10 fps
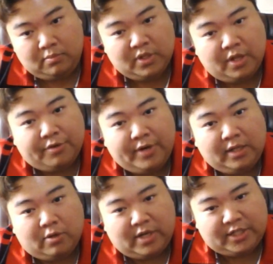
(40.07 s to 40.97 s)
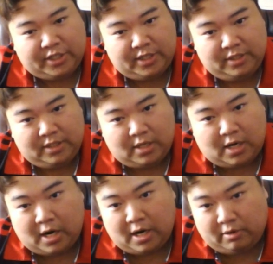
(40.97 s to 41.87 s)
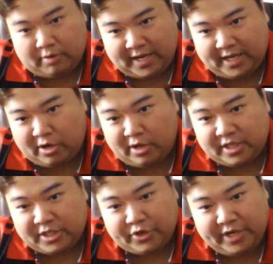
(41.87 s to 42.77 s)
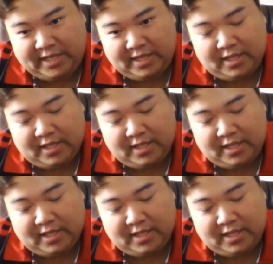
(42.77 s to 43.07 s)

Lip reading: the 3 in question are right here on the screen: